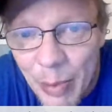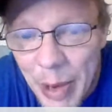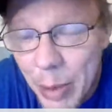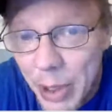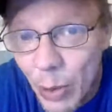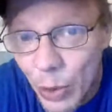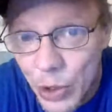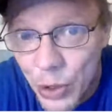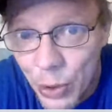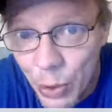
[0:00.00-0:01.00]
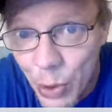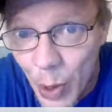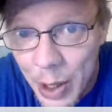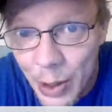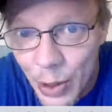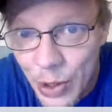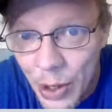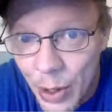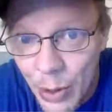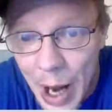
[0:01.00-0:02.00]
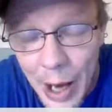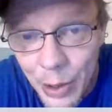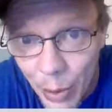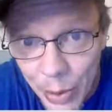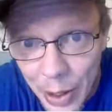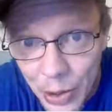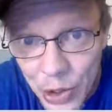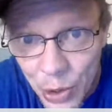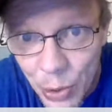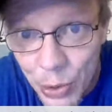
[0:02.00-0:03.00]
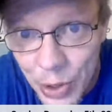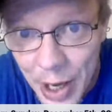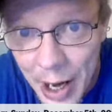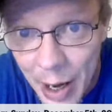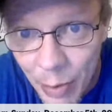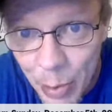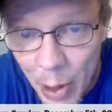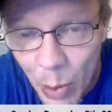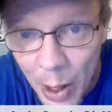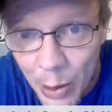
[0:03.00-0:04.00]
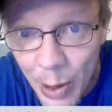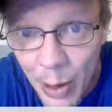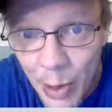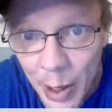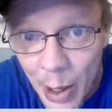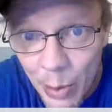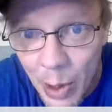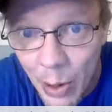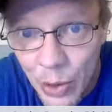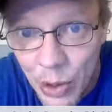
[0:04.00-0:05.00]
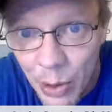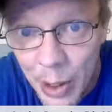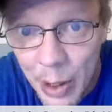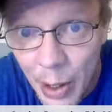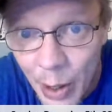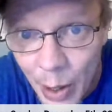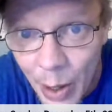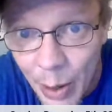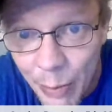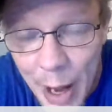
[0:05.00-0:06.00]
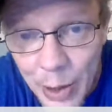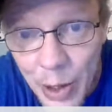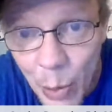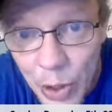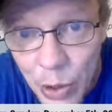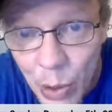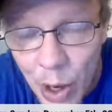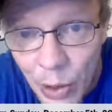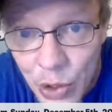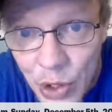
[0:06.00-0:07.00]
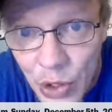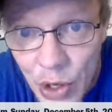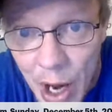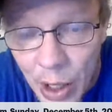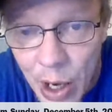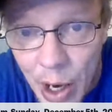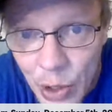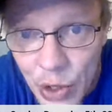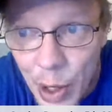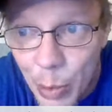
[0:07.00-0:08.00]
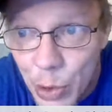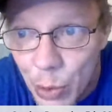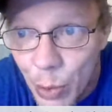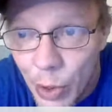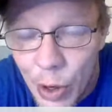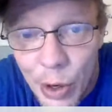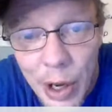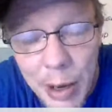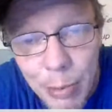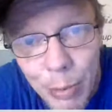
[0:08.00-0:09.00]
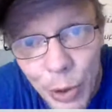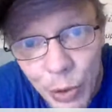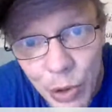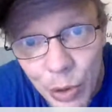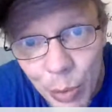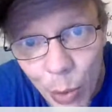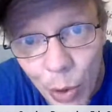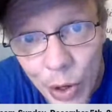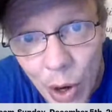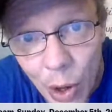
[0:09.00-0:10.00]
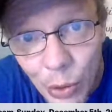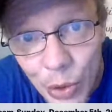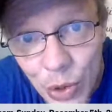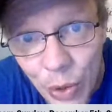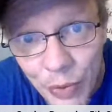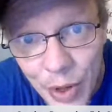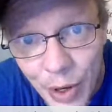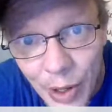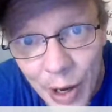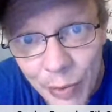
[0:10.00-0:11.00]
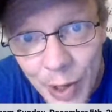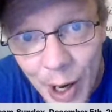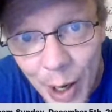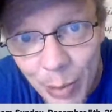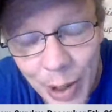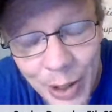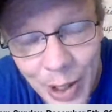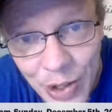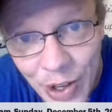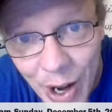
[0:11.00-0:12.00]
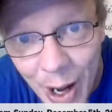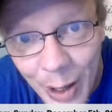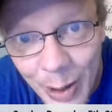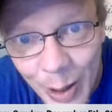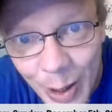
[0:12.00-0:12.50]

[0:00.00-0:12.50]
Maybe it was true 20 years ago. I don't think it's true today. Everybody walking around right now with a college degree, the fact that they went to college does not cause them to earn $1 million more over their lifetime. It does not.